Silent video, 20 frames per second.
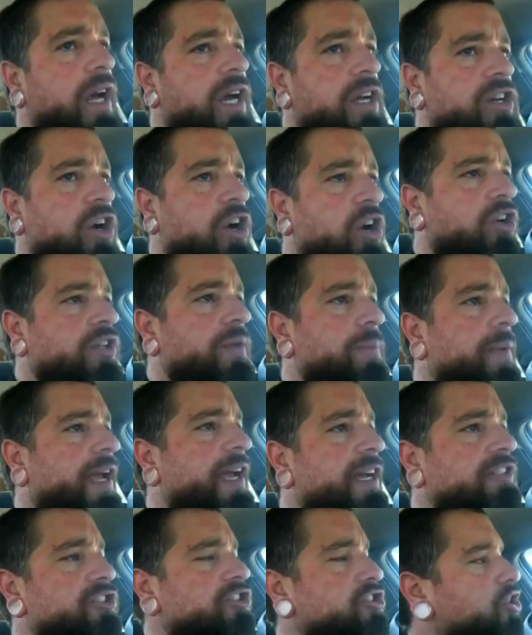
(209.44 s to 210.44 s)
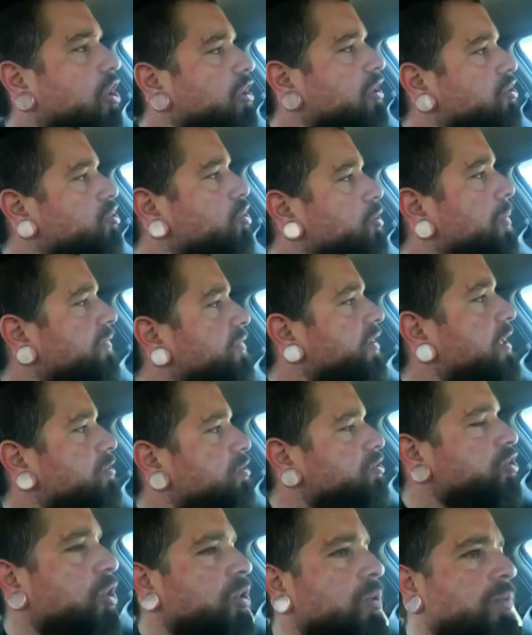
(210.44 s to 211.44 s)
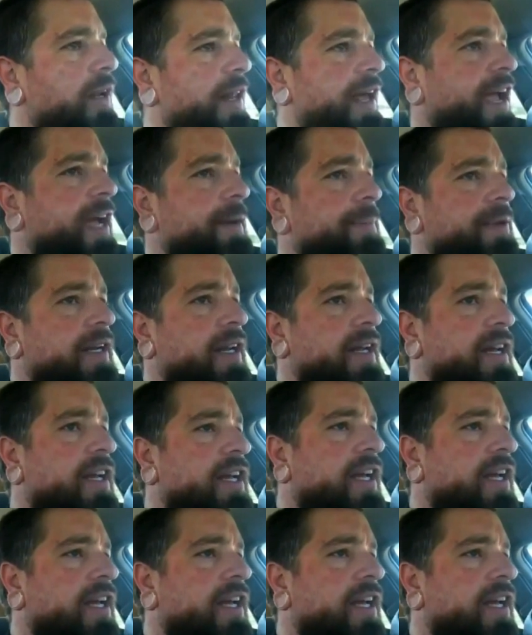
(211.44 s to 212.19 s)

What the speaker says: Call the manager, talk to the supervisor, told him what happened.